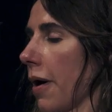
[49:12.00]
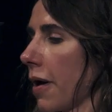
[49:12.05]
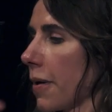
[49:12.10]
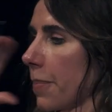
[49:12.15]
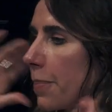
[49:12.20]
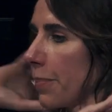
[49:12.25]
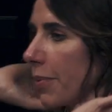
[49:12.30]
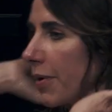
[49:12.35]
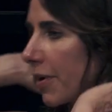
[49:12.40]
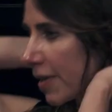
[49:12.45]
I
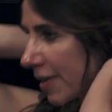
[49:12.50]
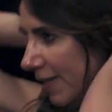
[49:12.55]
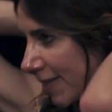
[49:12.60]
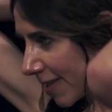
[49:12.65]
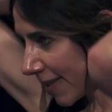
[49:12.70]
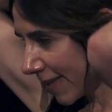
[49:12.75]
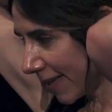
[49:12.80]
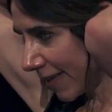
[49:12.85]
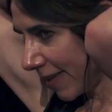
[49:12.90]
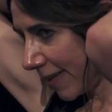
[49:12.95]

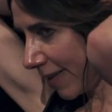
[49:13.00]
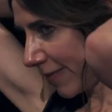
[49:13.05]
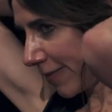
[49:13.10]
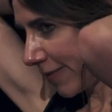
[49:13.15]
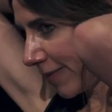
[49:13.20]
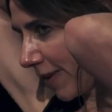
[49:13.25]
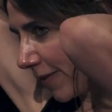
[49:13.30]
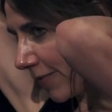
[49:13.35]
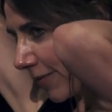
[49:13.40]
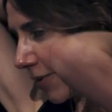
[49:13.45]
personally have
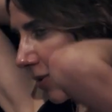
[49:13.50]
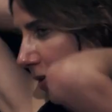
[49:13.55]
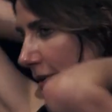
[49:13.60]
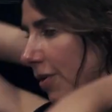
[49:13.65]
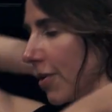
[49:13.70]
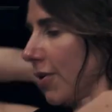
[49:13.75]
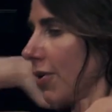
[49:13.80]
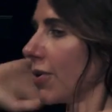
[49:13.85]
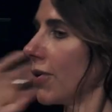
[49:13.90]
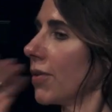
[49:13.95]
never
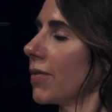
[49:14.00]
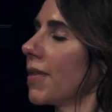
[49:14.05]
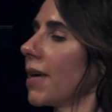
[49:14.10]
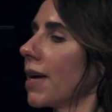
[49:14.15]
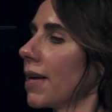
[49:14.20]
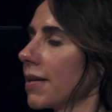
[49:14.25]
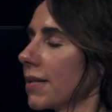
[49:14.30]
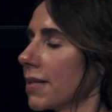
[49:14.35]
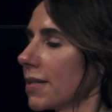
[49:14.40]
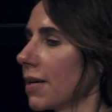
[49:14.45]
heard
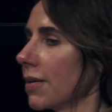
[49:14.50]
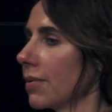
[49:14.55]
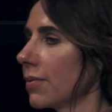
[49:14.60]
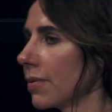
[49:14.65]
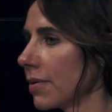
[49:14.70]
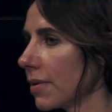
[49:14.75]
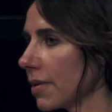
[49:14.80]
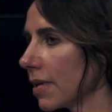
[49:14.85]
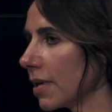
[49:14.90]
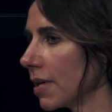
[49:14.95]
that
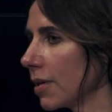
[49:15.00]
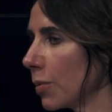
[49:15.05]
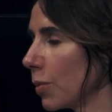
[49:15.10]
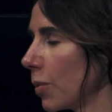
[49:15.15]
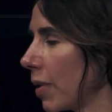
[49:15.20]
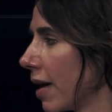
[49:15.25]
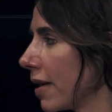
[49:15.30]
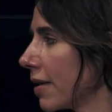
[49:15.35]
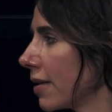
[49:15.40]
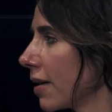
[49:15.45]
done in a
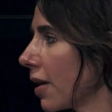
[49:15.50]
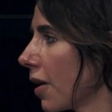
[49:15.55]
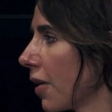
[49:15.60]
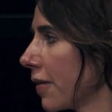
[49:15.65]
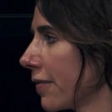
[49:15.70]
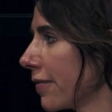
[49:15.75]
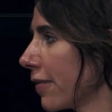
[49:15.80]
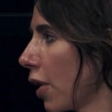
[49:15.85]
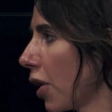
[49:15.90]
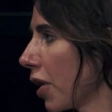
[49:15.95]
way that
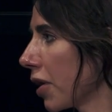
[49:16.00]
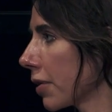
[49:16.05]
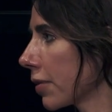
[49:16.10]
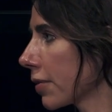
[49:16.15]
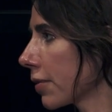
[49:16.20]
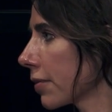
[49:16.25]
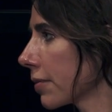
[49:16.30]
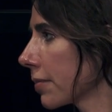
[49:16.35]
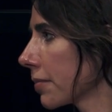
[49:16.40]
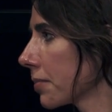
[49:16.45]
I've liked.